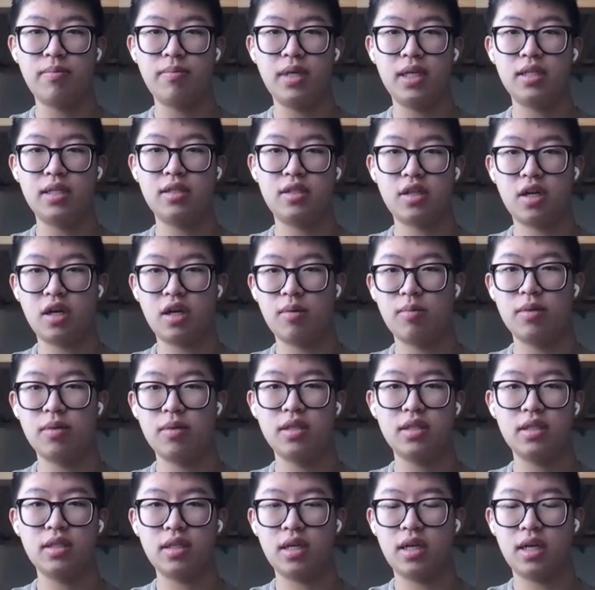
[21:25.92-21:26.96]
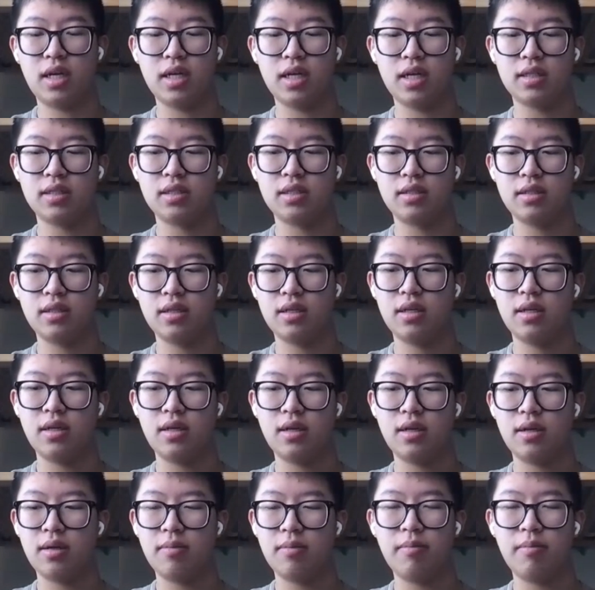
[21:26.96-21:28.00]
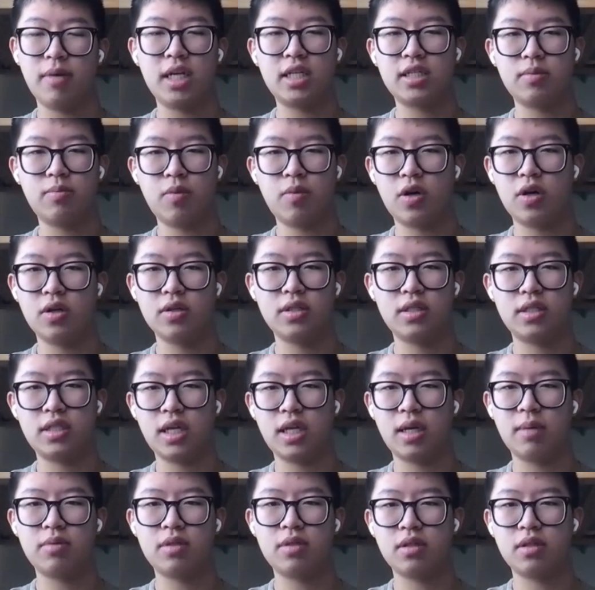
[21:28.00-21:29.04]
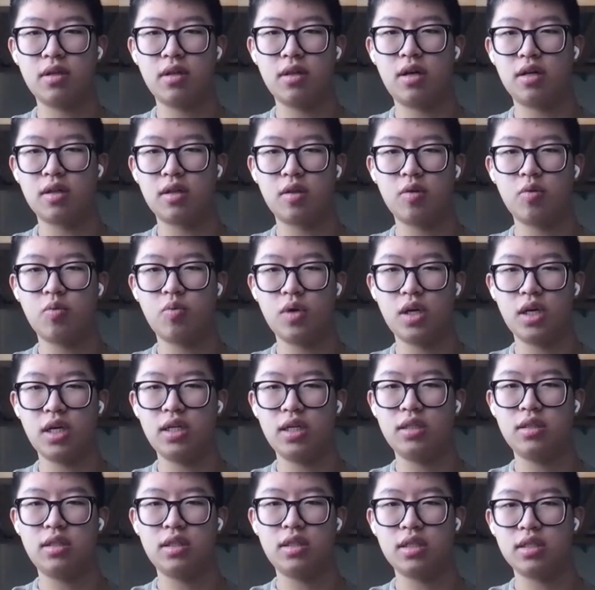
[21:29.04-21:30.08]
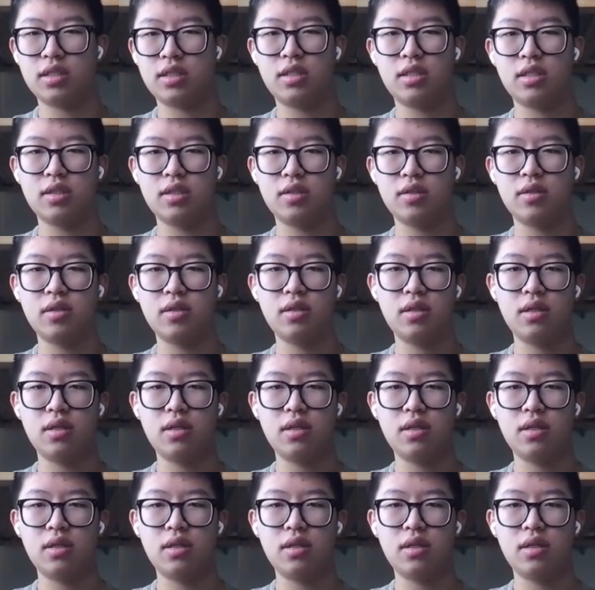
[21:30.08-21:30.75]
be determined, and make small steps along the way just to